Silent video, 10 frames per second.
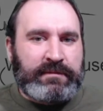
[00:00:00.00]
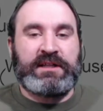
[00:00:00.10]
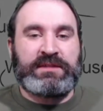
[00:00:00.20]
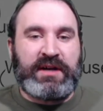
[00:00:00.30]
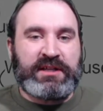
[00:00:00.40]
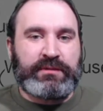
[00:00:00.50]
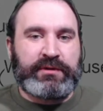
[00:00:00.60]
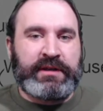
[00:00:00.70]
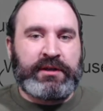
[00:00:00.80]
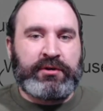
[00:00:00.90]
It's possible
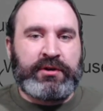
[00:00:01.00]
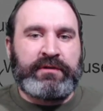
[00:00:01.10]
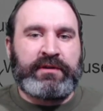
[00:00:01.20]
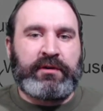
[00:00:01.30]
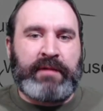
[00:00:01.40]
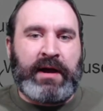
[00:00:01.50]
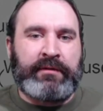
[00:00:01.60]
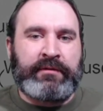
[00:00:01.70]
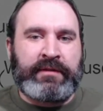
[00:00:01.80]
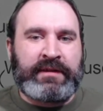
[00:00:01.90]
that you're using a
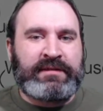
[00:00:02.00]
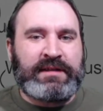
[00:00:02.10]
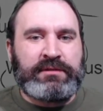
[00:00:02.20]
router that's set